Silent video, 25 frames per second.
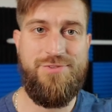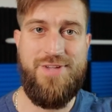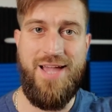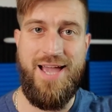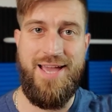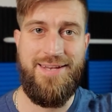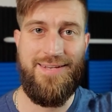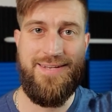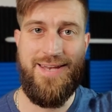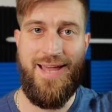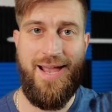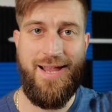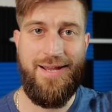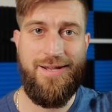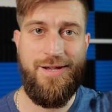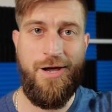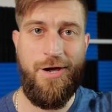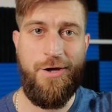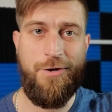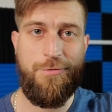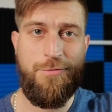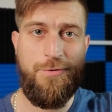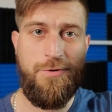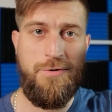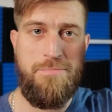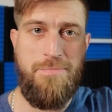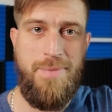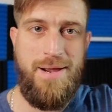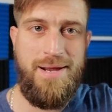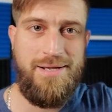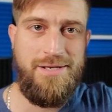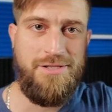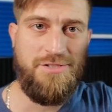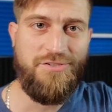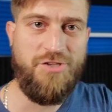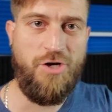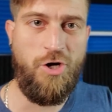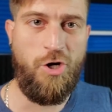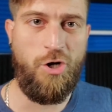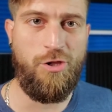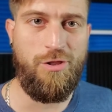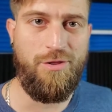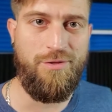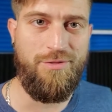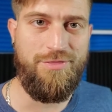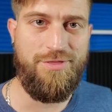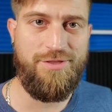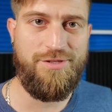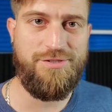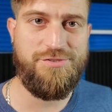got 900 minus
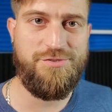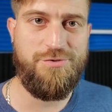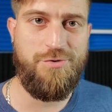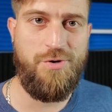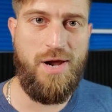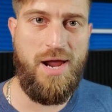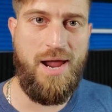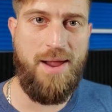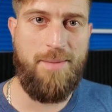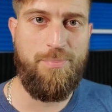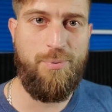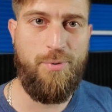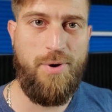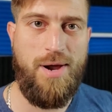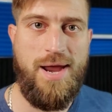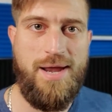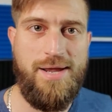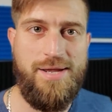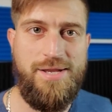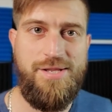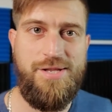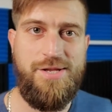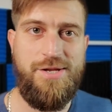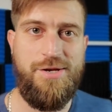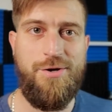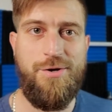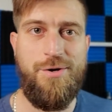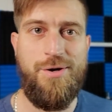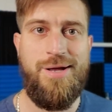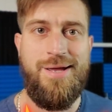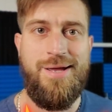all of this crap right here